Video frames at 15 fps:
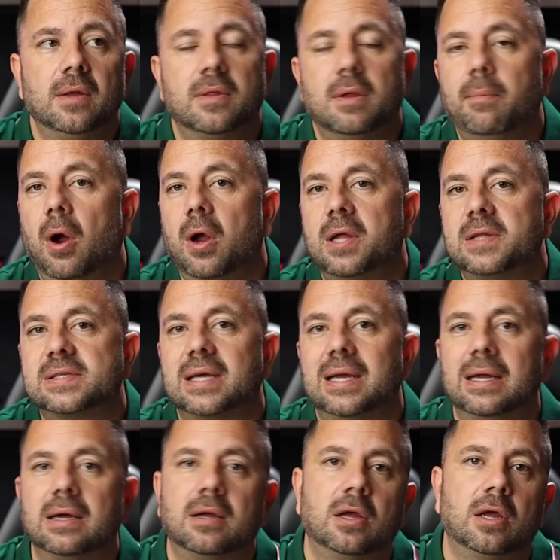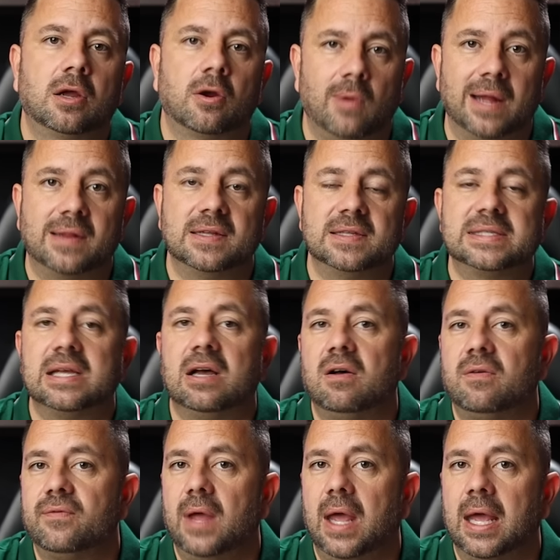The market's going to correct
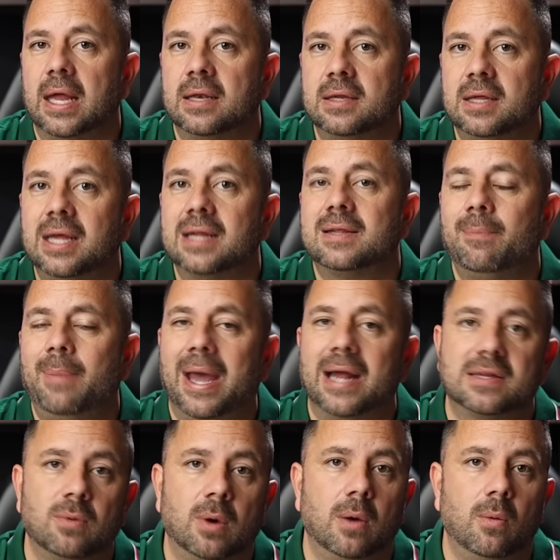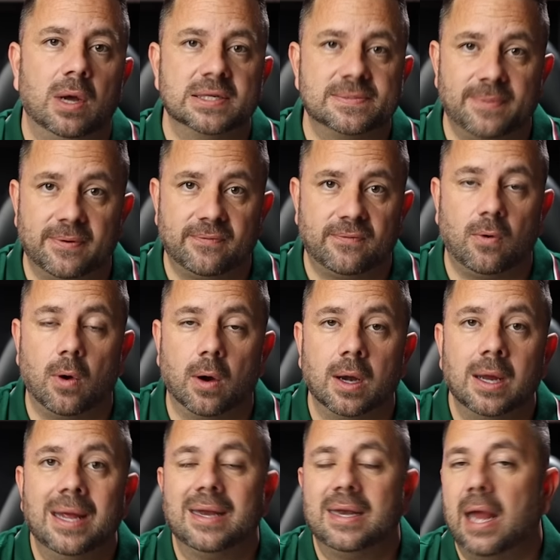itself and get to back to where it was before.
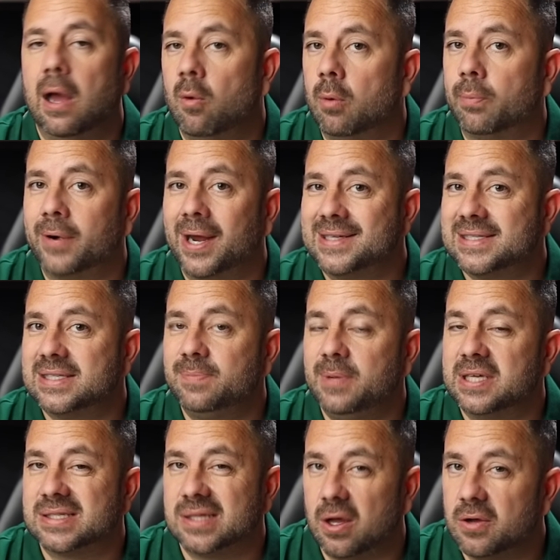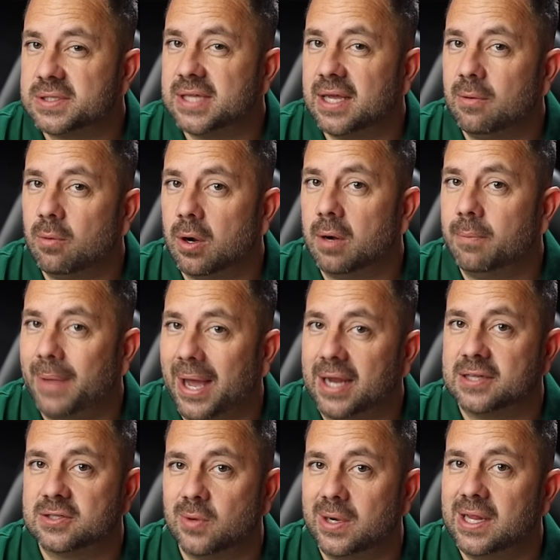Now, will prices be as low as they were
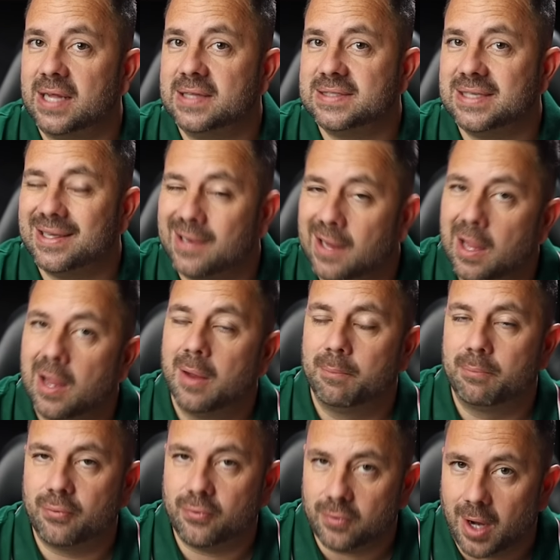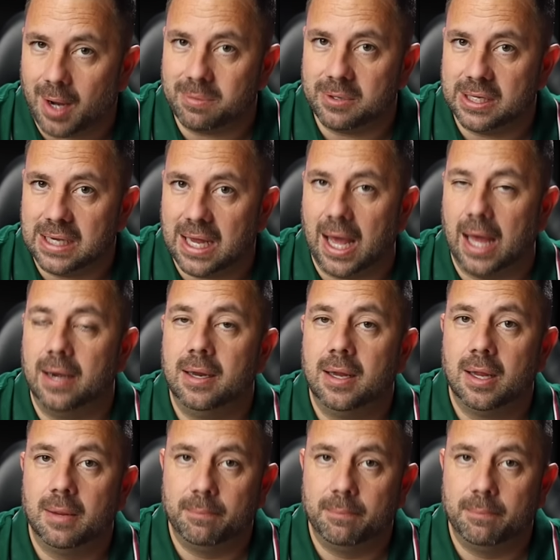back in 2019? Probably not.